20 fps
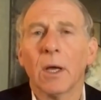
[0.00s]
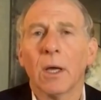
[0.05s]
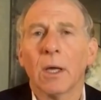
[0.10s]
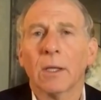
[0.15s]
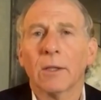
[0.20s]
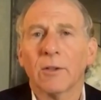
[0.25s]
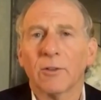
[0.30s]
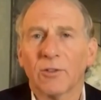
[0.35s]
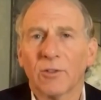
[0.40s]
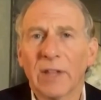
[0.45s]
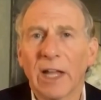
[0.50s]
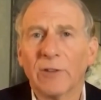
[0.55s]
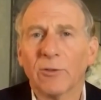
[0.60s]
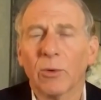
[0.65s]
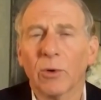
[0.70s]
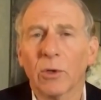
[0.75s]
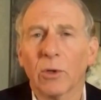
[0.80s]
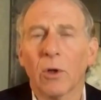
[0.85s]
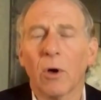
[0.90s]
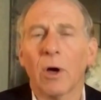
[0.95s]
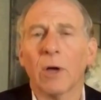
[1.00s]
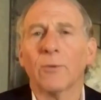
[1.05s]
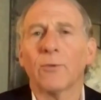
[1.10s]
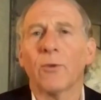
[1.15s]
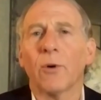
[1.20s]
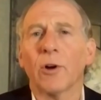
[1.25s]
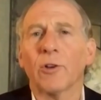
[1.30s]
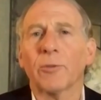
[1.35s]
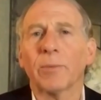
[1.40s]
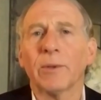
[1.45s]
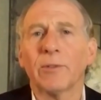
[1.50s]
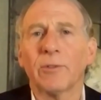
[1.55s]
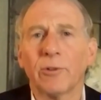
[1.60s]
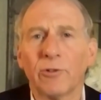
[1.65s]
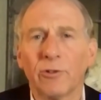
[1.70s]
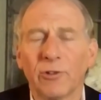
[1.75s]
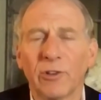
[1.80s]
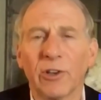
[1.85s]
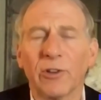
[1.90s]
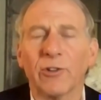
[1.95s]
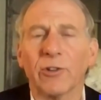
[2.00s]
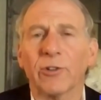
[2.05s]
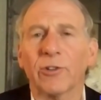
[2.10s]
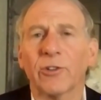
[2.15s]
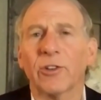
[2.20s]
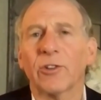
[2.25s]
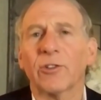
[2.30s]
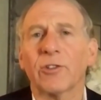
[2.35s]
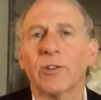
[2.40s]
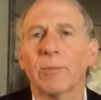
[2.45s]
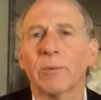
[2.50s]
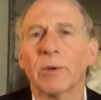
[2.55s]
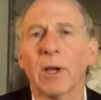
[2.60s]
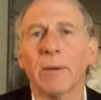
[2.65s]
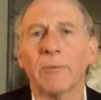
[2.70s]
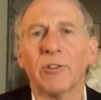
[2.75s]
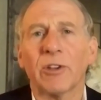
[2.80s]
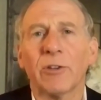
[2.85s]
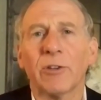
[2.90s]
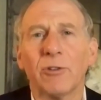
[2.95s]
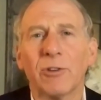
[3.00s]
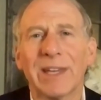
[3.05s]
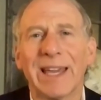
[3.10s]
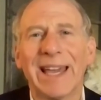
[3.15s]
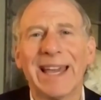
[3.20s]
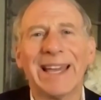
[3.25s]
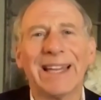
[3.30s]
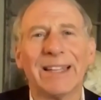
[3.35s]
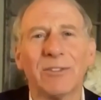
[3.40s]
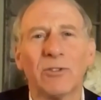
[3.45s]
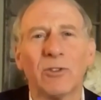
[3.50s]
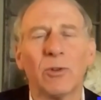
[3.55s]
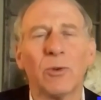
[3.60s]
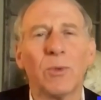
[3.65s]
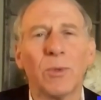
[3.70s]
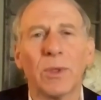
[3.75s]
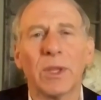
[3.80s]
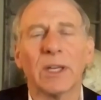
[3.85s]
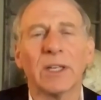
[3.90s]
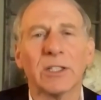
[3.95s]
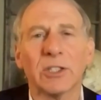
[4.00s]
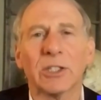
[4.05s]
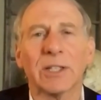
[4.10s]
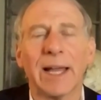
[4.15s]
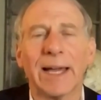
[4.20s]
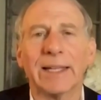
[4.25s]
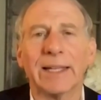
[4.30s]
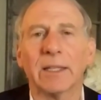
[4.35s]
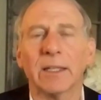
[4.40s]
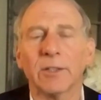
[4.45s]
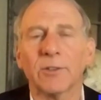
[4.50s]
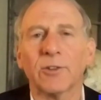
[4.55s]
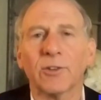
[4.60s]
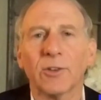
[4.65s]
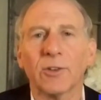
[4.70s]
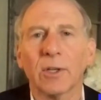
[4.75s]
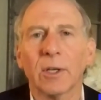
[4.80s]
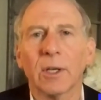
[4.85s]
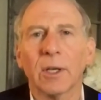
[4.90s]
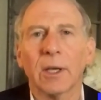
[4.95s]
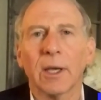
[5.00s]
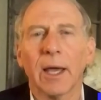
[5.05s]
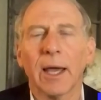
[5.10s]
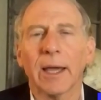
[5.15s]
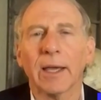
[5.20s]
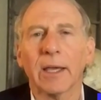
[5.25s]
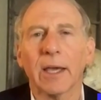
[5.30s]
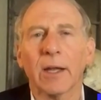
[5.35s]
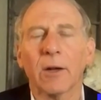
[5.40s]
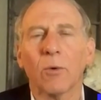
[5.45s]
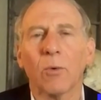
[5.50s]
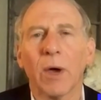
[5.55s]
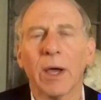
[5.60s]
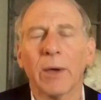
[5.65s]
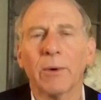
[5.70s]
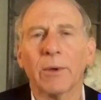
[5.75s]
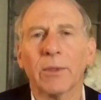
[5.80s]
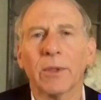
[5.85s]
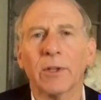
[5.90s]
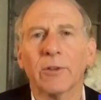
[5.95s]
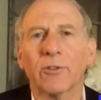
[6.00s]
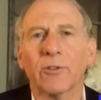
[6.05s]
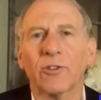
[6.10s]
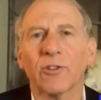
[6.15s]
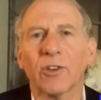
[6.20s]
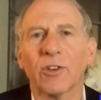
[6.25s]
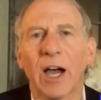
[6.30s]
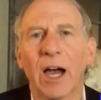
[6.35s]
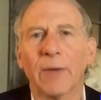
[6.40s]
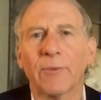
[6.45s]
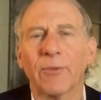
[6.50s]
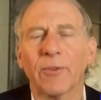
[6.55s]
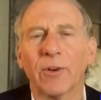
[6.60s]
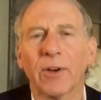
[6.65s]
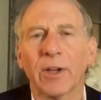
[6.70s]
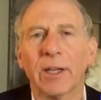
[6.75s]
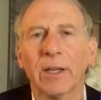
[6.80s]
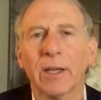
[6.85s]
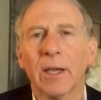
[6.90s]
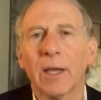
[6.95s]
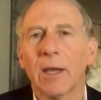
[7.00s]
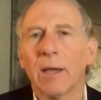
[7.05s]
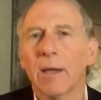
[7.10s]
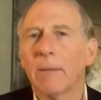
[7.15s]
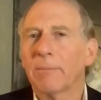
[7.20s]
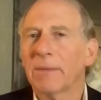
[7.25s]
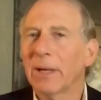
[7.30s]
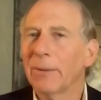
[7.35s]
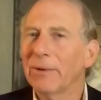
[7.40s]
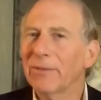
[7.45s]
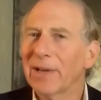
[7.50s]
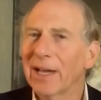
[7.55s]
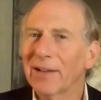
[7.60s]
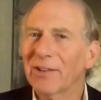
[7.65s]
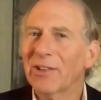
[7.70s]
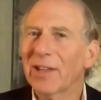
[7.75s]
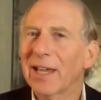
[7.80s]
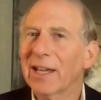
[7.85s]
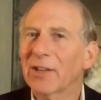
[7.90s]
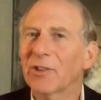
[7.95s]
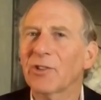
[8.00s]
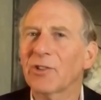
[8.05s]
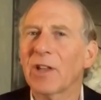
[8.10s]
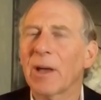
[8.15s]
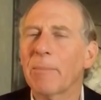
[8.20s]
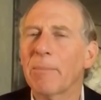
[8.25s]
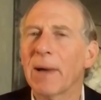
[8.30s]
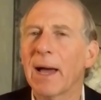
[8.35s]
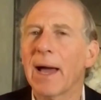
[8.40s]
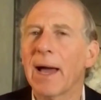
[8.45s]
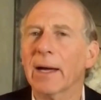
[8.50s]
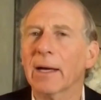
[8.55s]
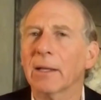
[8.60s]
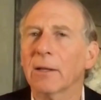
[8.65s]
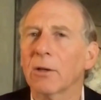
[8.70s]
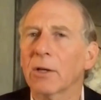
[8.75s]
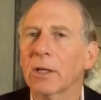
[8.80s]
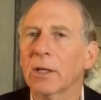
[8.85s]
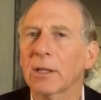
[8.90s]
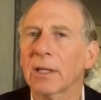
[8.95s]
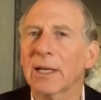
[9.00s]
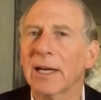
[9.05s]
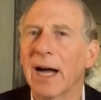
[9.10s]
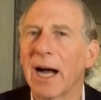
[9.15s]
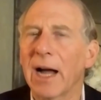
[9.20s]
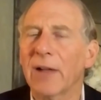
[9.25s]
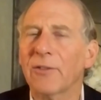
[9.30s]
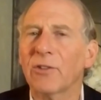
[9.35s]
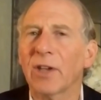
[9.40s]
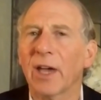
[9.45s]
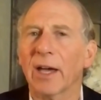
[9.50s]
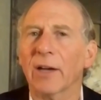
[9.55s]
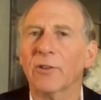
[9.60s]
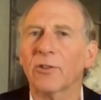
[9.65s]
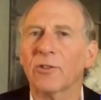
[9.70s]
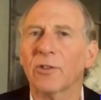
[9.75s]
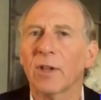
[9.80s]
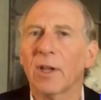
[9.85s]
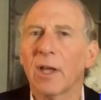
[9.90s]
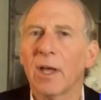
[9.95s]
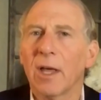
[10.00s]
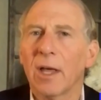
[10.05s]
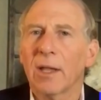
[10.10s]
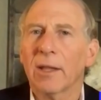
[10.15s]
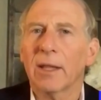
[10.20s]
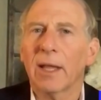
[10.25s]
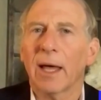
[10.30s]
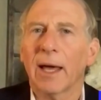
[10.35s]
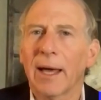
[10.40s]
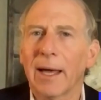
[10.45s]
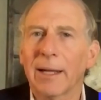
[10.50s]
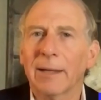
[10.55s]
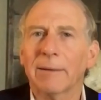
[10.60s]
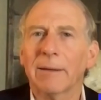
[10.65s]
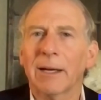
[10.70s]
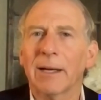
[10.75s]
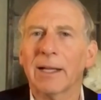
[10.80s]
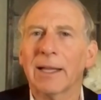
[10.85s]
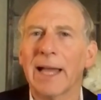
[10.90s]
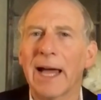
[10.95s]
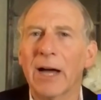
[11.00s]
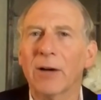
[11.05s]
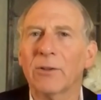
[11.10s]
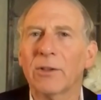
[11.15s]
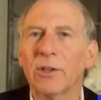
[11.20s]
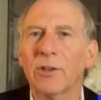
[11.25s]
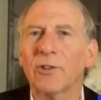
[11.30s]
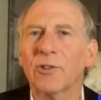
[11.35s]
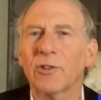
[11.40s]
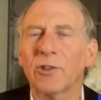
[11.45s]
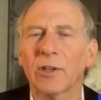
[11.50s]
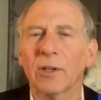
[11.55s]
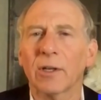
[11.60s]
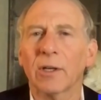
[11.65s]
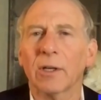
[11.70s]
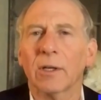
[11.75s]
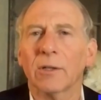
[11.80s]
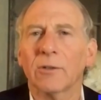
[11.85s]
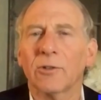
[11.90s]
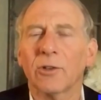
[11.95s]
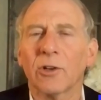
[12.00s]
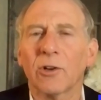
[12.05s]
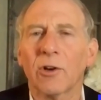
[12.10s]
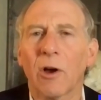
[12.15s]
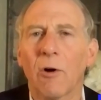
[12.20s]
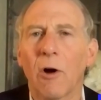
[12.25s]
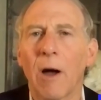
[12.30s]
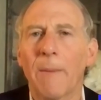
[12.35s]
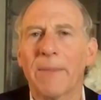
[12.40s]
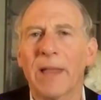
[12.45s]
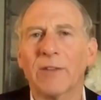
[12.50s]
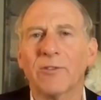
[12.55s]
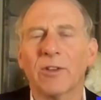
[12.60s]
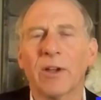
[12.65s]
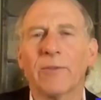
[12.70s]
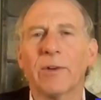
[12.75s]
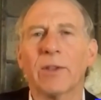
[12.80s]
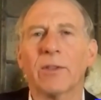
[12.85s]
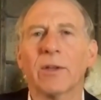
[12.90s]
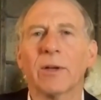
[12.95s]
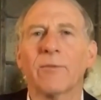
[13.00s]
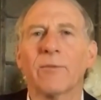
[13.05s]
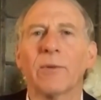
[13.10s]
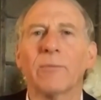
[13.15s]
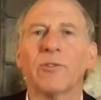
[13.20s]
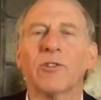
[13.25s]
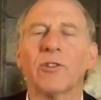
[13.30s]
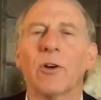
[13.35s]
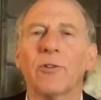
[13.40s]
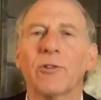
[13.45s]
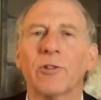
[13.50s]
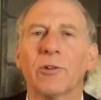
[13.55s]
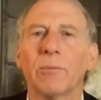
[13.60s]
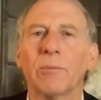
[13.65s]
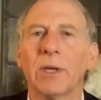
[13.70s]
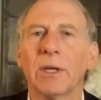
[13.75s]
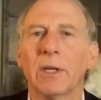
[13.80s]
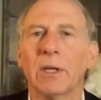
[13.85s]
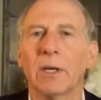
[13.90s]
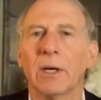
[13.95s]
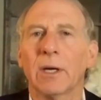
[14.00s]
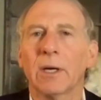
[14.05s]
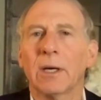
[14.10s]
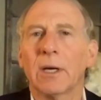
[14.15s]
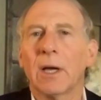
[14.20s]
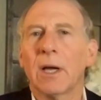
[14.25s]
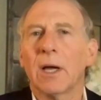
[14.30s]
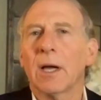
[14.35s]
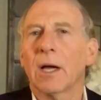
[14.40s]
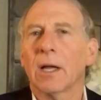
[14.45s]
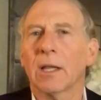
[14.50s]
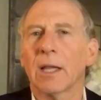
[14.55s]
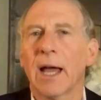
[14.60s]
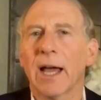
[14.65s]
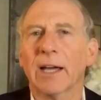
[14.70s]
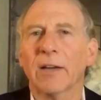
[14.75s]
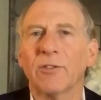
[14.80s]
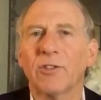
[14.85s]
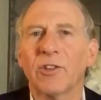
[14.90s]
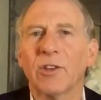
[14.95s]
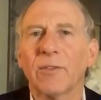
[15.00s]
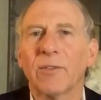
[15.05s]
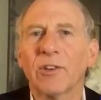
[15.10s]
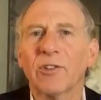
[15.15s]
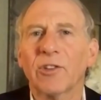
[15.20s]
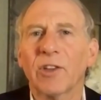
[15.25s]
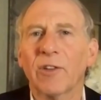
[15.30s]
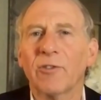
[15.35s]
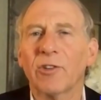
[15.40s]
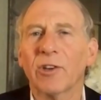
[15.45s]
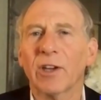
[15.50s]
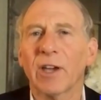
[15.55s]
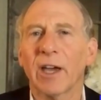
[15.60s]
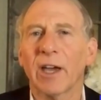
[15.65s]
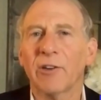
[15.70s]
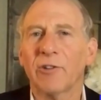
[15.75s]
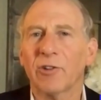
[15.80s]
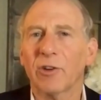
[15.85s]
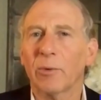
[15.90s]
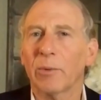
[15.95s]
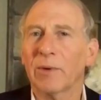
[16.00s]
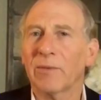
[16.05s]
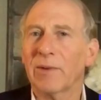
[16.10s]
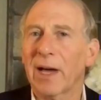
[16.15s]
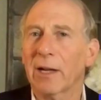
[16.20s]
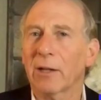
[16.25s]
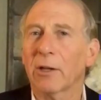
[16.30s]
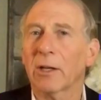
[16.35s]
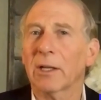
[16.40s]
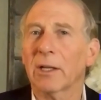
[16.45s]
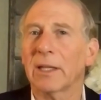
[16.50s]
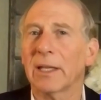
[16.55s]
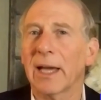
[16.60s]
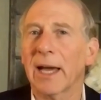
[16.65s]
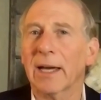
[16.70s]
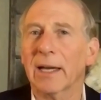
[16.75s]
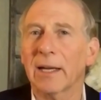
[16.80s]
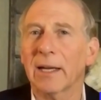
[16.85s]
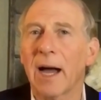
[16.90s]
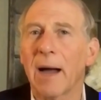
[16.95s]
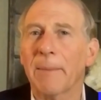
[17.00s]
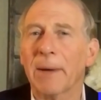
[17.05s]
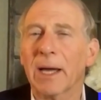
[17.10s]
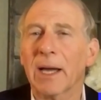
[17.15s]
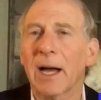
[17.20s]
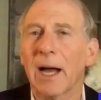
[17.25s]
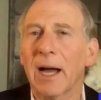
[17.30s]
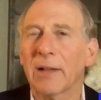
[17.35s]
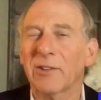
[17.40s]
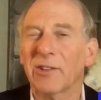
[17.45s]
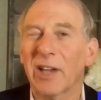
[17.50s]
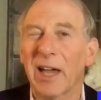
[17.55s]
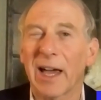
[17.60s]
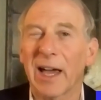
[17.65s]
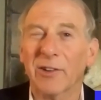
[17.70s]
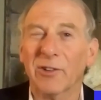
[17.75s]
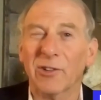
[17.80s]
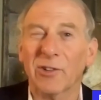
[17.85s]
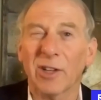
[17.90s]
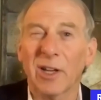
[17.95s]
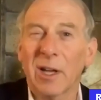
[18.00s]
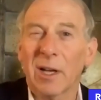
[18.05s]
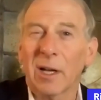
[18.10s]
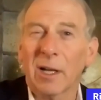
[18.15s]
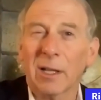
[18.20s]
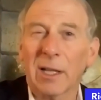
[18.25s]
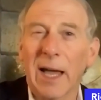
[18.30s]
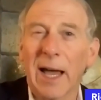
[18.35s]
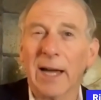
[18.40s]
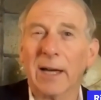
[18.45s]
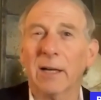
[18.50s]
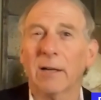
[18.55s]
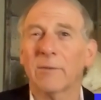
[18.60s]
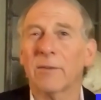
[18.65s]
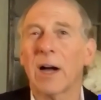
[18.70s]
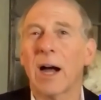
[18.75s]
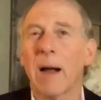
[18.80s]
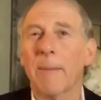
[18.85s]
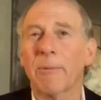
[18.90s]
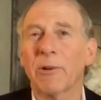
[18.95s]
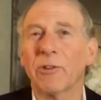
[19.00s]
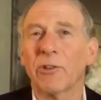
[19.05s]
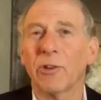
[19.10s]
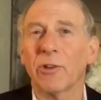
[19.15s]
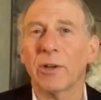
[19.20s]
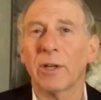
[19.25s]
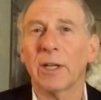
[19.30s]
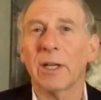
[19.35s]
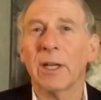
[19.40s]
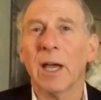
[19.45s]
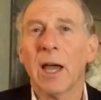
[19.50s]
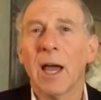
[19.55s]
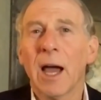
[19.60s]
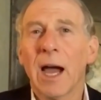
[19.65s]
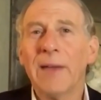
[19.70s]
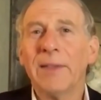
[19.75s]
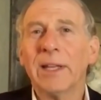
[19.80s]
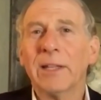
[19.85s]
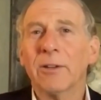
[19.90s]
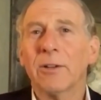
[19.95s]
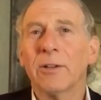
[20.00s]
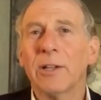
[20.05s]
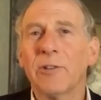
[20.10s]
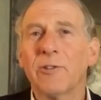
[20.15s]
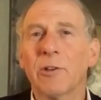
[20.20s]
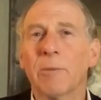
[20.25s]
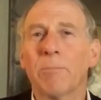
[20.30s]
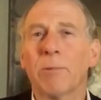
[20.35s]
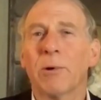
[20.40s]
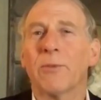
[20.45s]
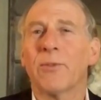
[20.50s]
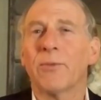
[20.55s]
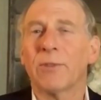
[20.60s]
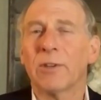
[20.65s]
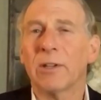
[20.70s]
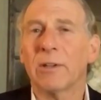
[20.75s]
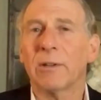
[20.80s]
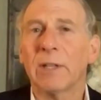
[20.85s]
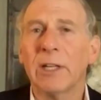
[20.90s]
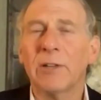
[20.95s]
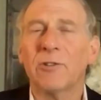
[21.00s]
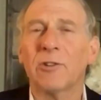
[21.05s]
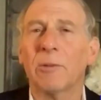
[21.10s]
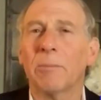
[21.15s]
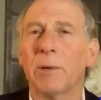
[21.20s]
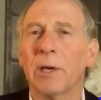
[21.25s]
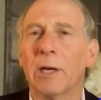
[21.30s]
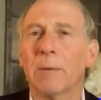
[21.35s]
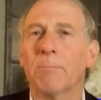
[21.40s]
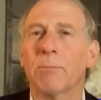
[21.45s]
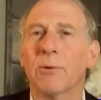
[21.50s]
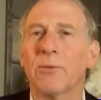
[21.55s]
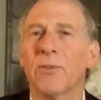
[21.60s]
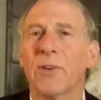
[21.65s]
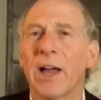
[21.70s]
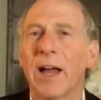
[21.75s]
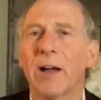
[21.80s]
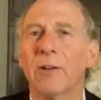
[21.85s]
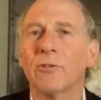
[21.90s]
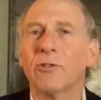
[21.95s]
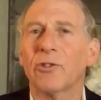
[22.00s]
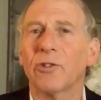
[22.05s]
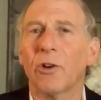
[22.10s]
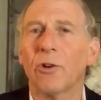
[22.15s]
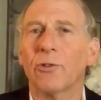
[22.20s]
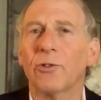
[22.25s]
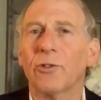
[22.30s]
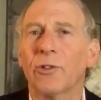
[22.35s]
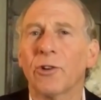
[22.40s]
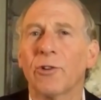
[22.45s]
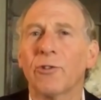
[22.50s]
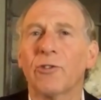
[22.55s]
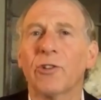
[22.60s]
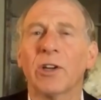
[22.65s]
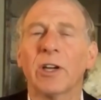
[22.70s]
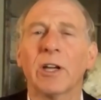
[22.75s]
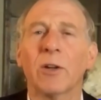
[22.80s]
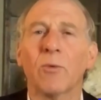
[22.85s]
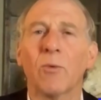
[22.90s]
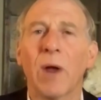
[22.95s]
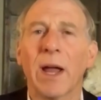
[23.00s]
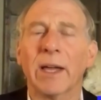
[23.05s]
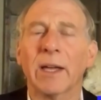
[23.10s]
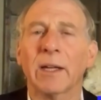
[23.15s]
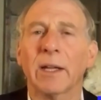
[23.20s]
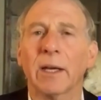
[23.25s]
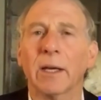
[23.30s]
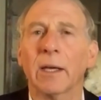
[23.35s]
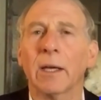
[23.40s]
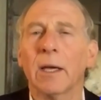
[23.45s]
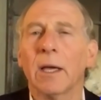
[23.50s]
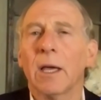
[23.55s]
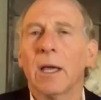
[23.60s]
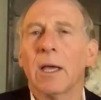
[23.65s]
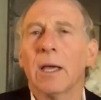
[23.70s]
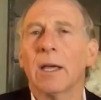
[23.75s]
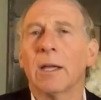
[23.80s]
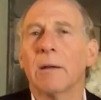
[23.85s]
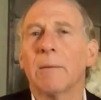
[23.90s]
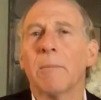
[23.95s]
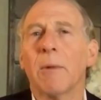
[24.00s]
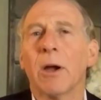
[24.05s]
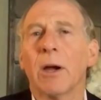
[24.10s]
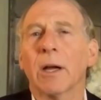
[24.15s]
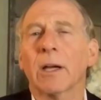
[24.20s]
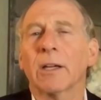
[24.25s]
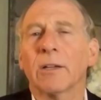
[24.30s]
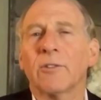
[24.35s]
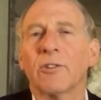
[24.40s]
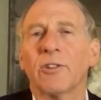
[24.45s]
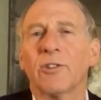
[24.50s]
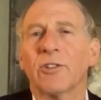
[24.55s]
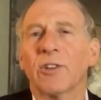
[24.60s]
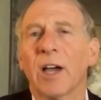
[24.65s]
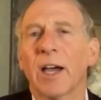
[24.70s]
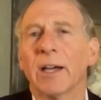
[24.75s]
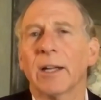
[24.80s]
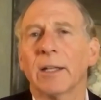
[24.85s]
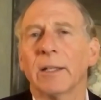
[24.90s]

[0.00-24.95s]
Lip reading: That's where law enforcement, the judicial system comes in. You can't do things like this and get away with it scot-free. Then we've got to take a step back and look at the context that allowed this to grow up. That's everything from social media, a lack of civics education. We've got to look at the economic context, a lack of opportunity. I think there needs to be a profound soul-searching and reckoning in American society.